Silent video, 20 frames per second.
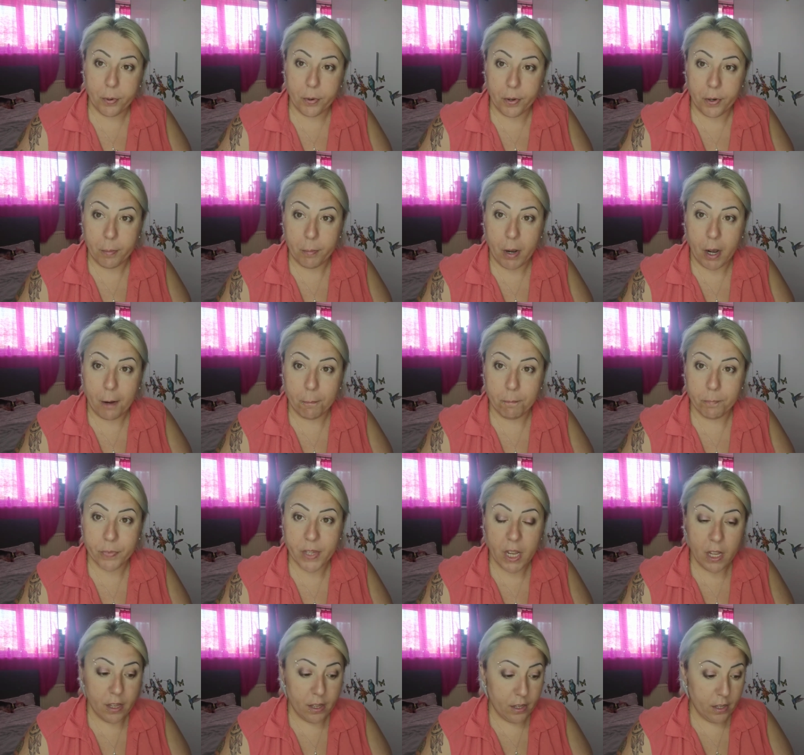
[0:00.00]
putting them on,
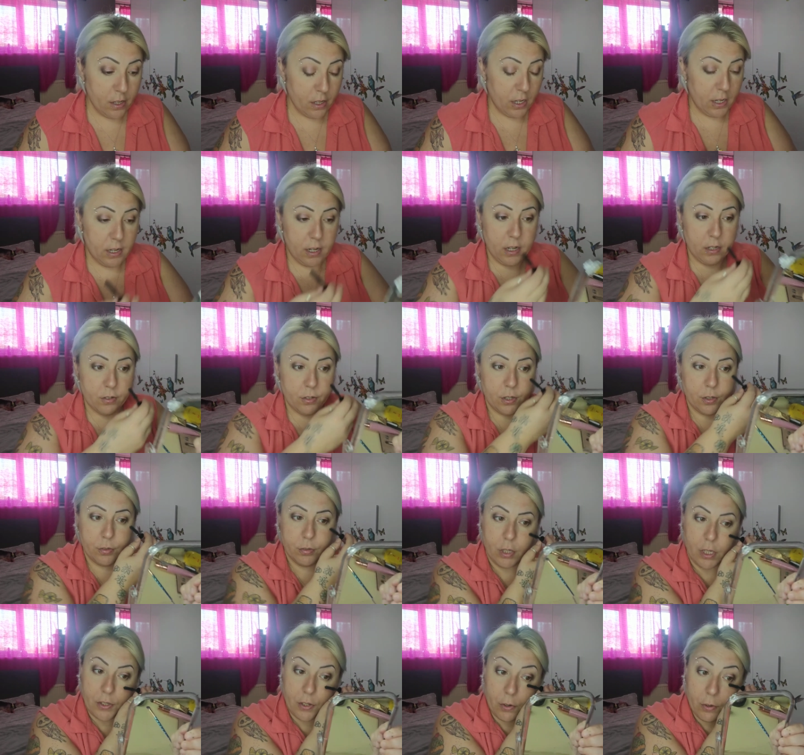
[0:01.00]
I
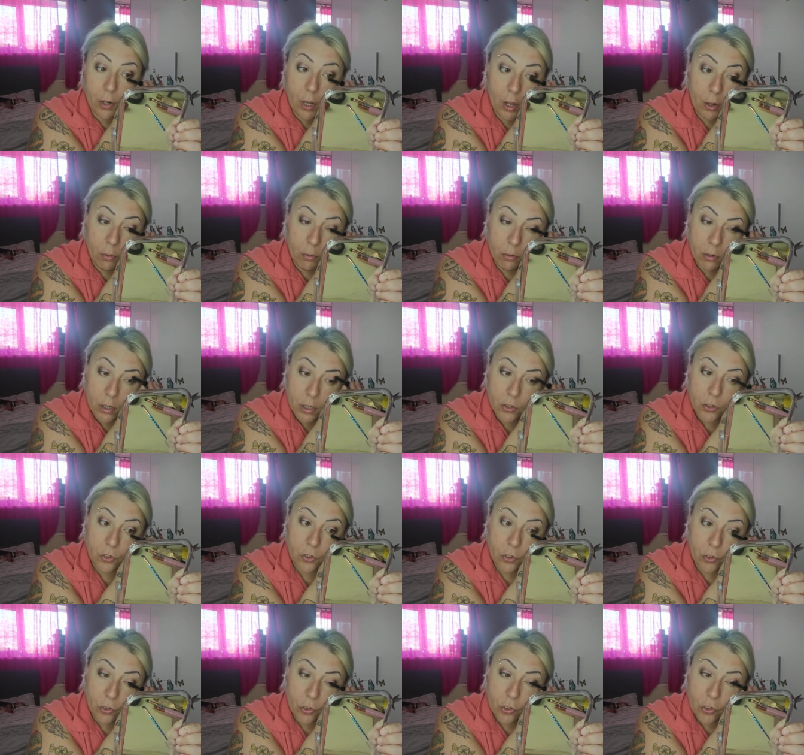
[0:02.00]
don't know, it
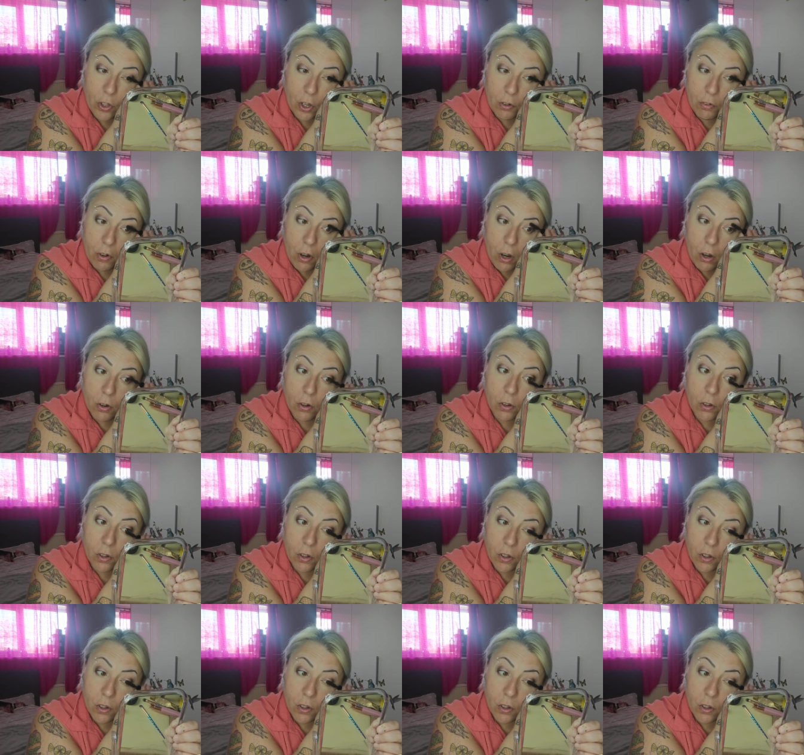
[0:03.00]
just looks so wrong.